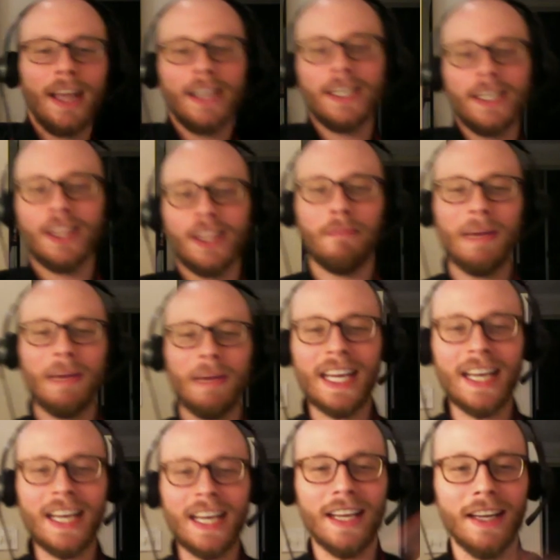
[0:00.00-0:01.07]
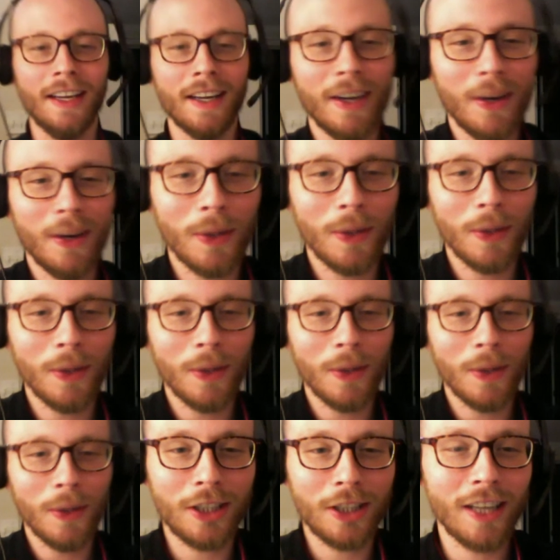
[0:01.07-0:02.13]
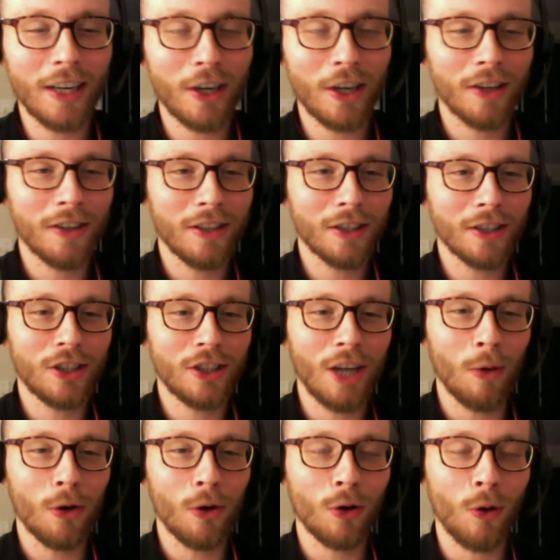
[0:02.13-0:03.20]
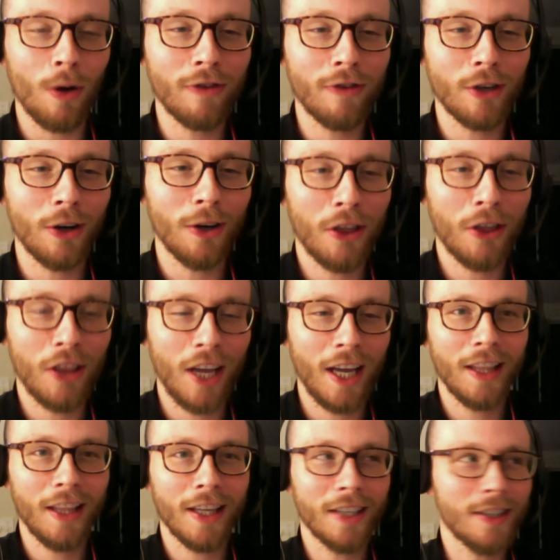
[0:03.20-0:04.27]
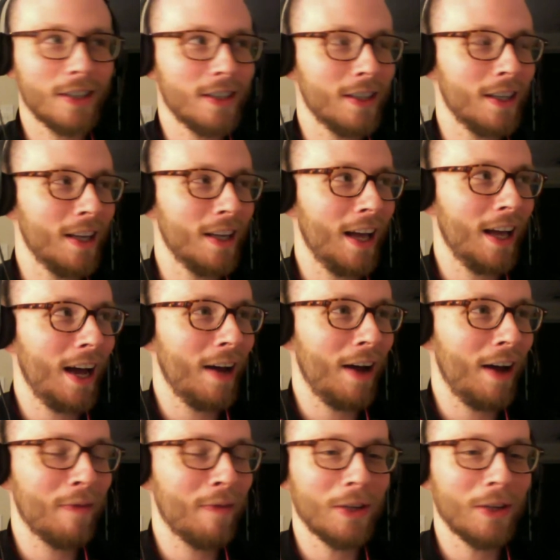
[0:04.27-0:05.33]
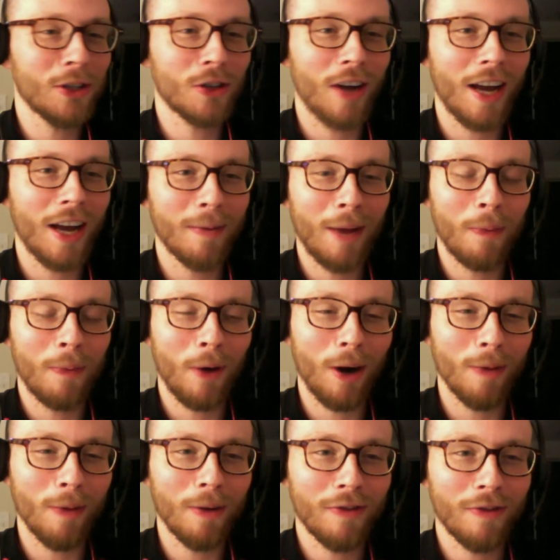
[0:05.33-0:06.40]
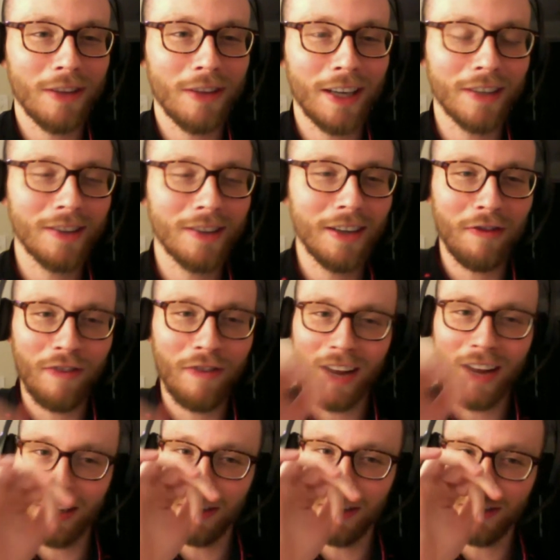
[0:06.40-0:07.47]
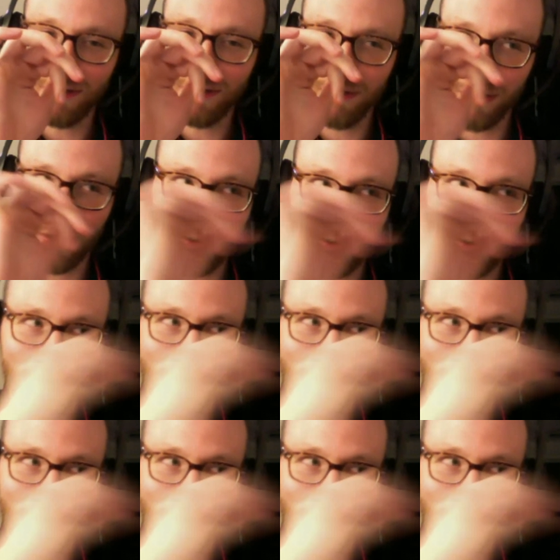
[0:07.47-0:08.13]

did the McGeady, which is like this double Cruyff turn thing that I've been trying in my apartment, and failing for